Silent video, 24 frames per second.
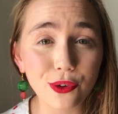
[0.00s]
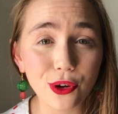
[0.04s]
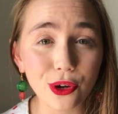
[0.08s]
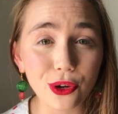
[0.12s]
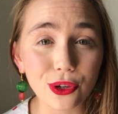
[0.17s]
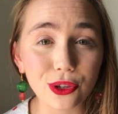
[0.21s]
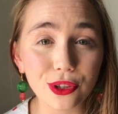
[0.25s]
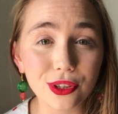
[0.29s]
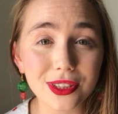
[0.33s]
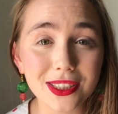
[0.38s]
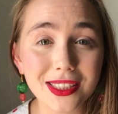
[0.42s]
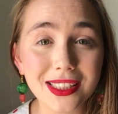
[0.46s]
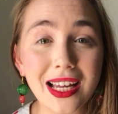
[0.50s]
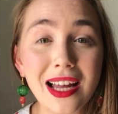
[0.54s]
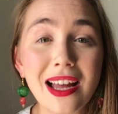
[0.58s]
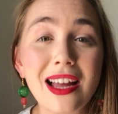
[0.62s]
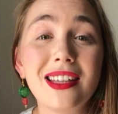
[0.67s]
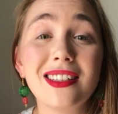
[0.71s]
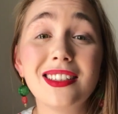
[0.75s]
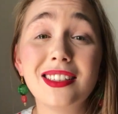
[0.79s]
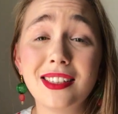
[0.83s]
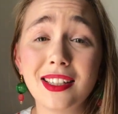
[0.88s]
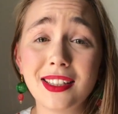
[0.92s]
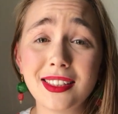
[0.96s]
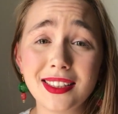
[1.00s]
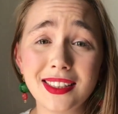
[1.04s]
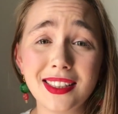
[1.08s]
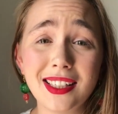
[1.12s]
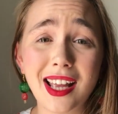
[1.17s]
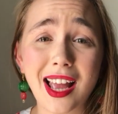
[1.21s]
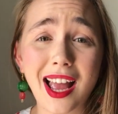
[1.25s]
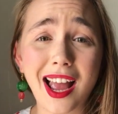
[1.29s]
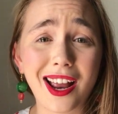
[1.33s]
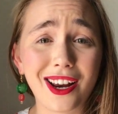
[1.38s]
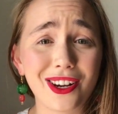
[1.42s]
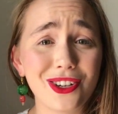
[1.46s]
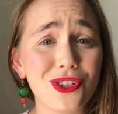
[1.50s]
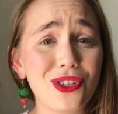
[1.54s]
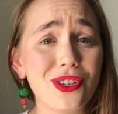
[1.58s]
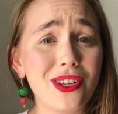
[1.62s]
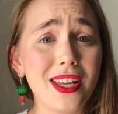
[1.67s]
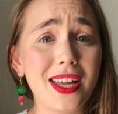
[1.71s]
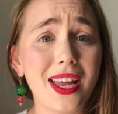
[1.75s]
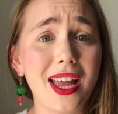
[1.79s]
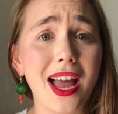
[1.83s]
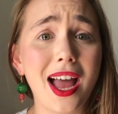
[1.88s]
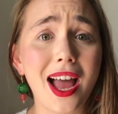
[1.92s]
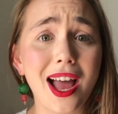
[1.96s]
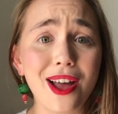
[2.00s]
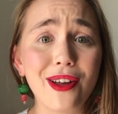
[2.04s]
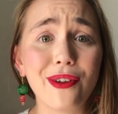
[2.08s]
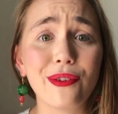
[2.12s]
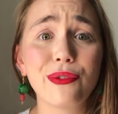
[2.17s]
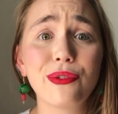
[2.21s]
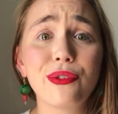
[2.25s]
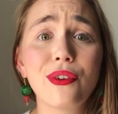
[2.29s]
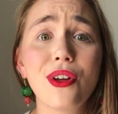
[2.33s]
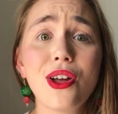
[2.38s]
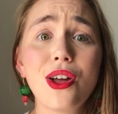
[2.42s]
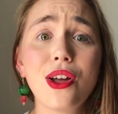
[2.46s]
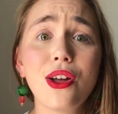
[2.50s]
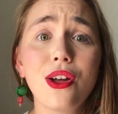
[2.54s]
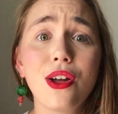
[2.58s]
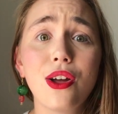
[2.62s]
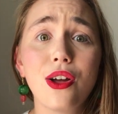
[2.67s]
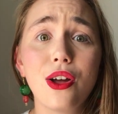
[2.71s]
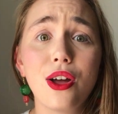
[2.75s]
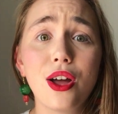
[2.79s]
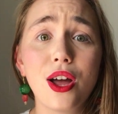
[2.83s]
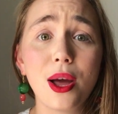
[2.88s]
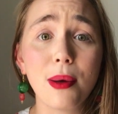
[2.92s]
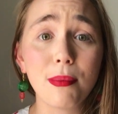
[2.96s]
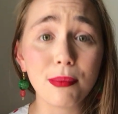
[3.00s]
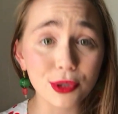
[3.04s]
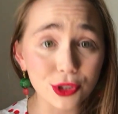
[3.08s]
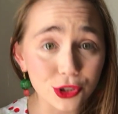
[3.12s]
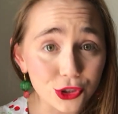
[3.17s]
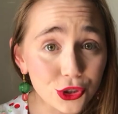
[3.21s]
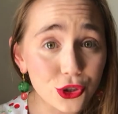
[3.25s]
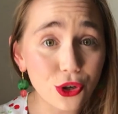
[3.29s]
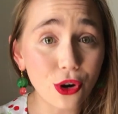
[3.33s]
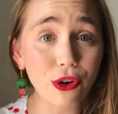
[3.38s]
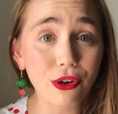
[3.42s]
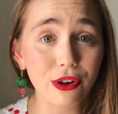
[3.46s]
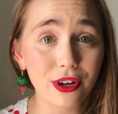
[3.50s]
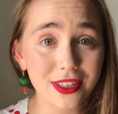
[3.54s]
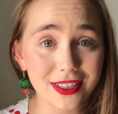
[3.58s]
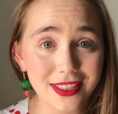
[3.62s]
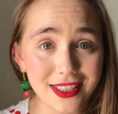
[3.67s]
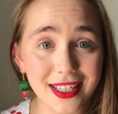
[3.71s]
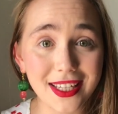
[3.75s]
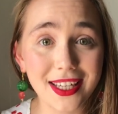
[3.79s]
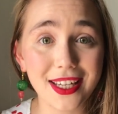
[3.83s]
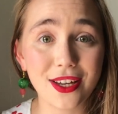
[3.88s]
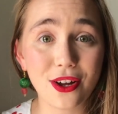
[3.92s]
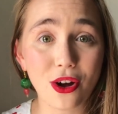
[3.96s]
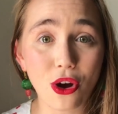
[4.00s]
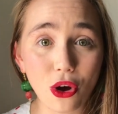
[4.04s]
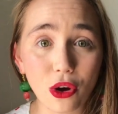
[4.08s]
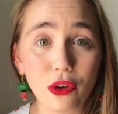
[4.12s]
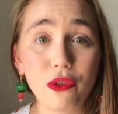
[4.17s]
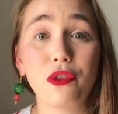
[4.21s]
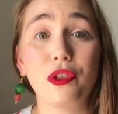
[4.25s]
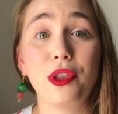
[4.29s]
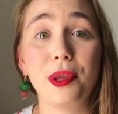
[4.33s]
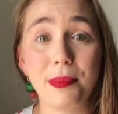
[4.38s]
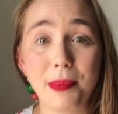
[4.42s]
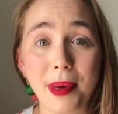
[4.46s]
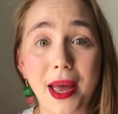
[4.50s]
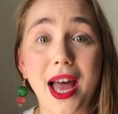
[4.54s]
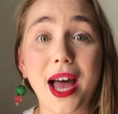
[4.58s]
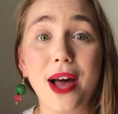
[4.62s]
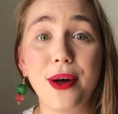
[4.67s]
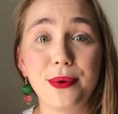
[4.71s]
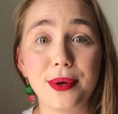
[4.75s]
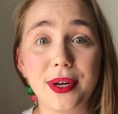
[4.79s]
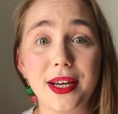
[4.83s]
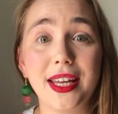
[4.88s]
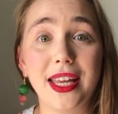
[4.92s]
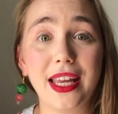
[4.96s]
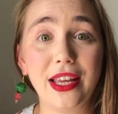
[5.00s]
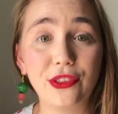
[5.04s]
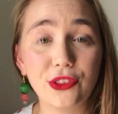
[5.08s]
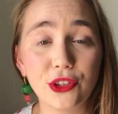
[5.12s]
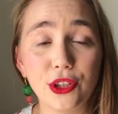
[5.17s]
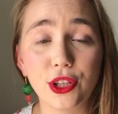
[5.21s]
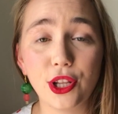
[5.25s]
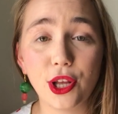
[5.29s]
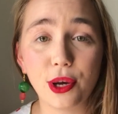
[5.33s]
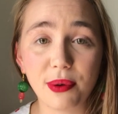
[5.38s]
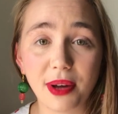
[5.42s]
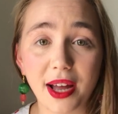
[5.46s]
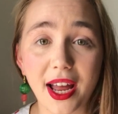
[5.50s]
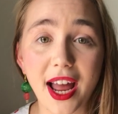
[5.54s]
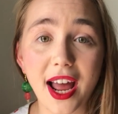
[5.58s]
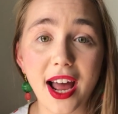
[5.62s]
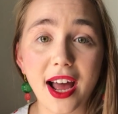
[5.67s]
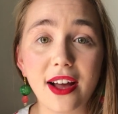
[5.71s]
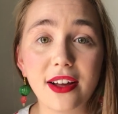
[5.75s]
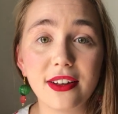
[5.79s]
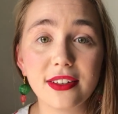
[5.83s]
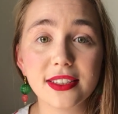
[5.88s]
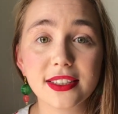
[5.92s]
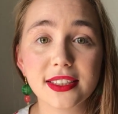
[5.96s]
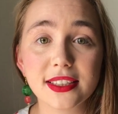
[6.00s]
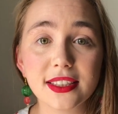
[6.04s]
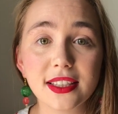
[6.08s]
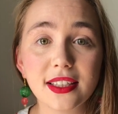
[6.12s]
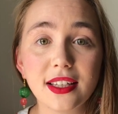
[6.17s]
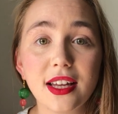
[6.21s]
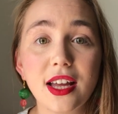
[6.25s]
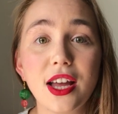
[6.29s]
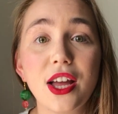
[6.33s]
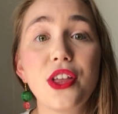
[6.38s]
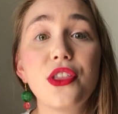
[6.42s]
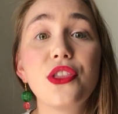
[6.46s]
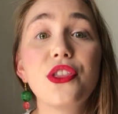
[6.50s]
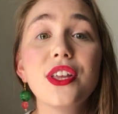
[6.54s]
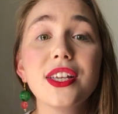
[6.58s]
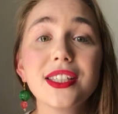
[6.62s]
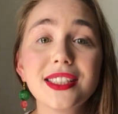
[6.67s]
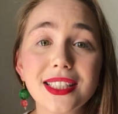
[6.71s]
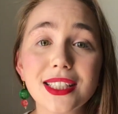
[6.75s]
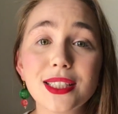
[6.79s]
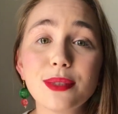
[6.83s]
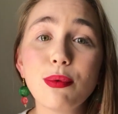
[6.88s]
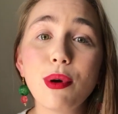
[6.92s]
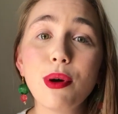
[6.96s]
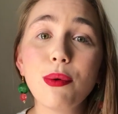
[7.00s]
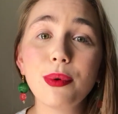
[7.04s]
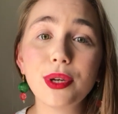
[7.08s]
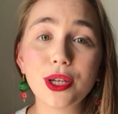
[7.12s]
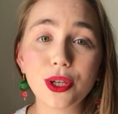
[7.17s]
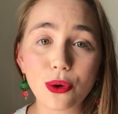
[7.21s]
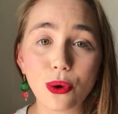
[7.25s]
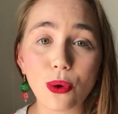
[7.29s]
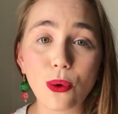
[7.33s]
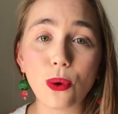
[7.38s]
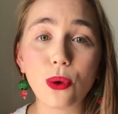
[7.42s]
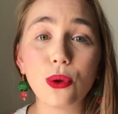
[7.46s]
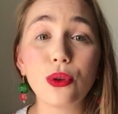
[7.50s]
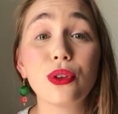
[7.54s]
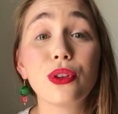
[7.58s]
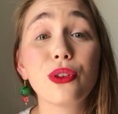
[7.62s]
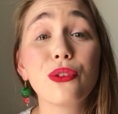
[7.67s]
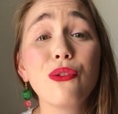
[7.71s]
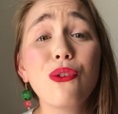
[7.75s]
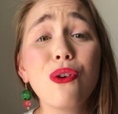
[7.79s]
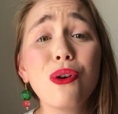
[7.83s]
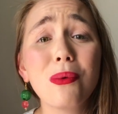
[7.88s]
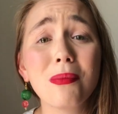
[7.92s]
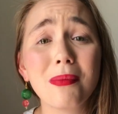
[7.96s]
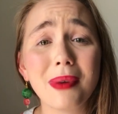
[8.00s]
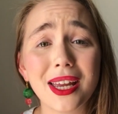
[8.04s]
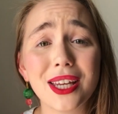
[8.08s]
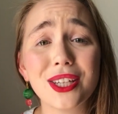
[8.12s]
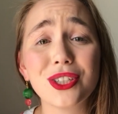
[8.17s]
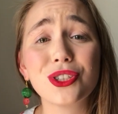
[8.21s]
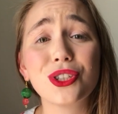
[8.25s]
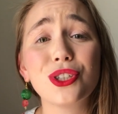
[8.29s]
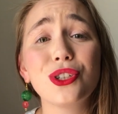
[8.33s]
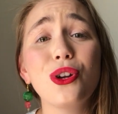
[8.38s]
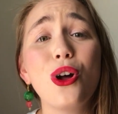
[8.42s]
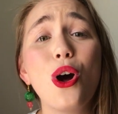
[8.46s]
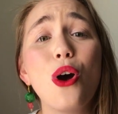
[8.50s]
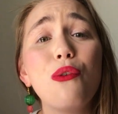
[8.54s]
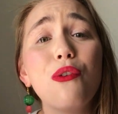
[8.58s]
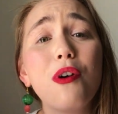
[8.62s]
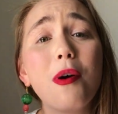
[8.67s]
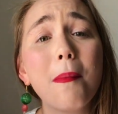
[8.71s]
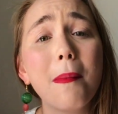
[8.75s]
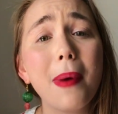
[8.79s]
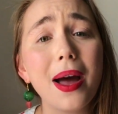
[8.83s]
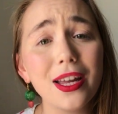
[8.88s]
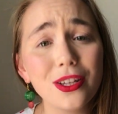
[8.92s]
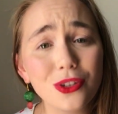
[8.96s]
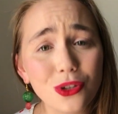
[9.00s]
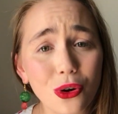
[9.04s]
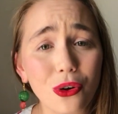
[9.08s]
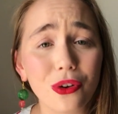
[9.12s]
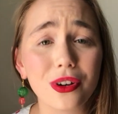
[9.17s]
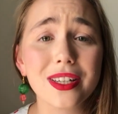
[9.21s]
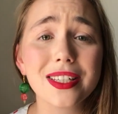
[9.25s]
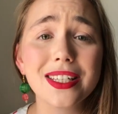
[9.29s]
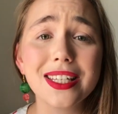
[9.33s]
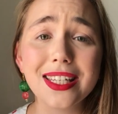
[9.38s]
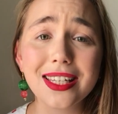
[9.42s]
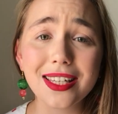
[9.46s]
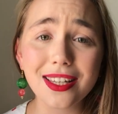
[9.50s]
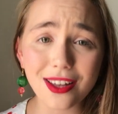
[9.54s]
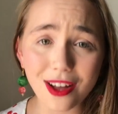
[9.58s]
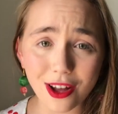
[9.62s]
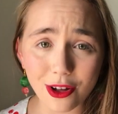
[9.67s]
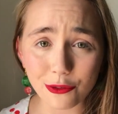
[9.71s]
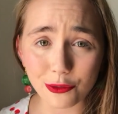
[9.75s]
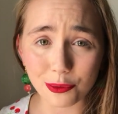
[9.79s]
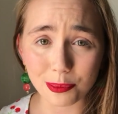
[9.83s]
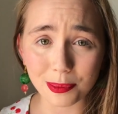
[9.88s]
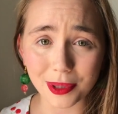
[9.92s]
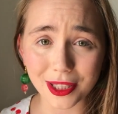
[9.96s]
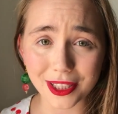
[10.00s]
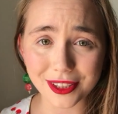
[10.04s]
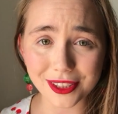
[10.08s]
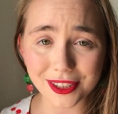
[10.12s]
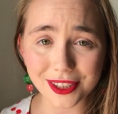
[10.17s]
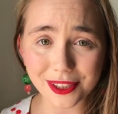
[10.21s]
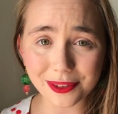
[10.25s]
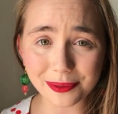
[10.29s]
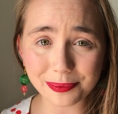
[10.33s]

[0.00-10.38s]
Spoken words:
votes, doesn't actually have a majority of the power in the lower house. This is what we call the formation of a minority government.